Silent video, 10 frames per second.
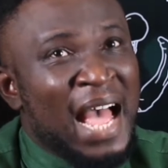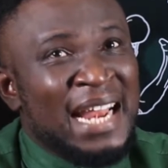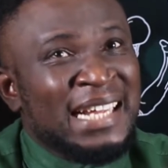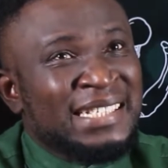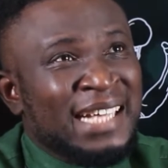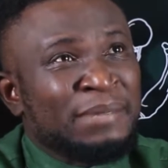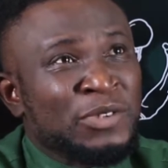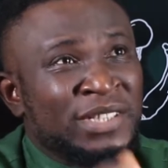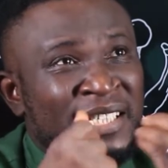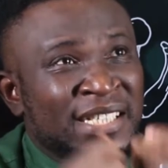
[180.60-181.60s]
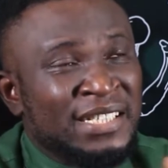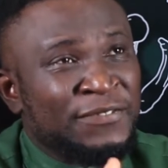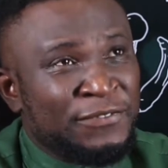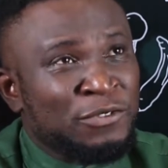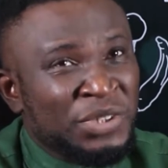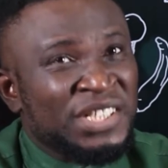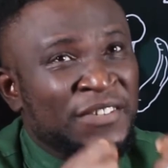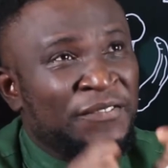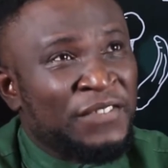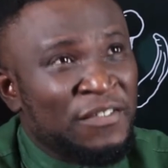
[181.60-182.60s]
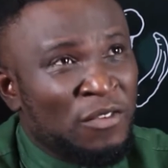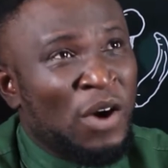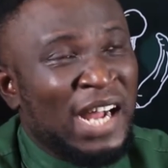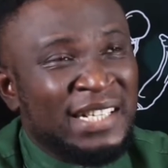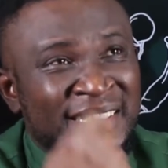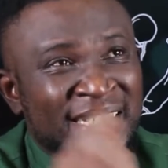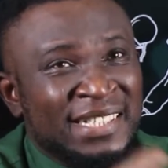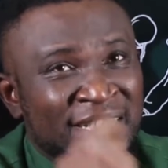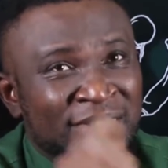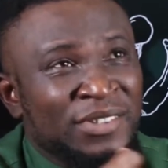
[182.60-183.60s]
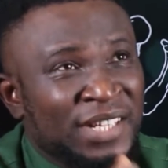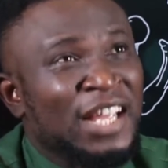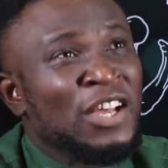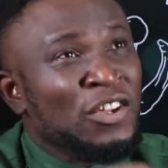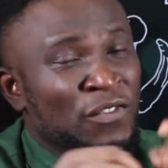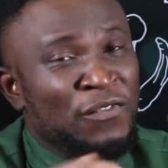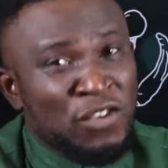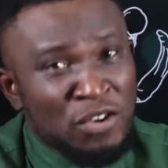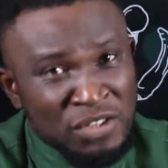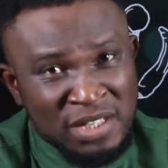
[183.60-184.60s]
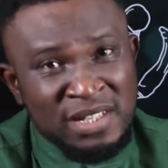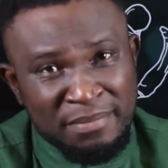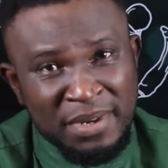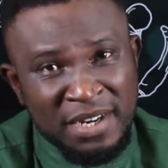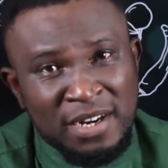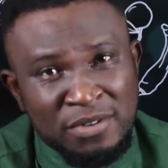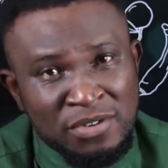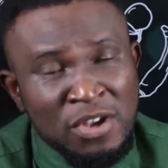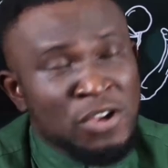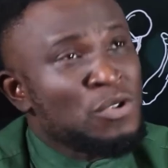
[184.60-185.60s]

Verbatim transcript: And anytime you taste the food, which is the flavor, and the taste is not there, you've lost the minerals.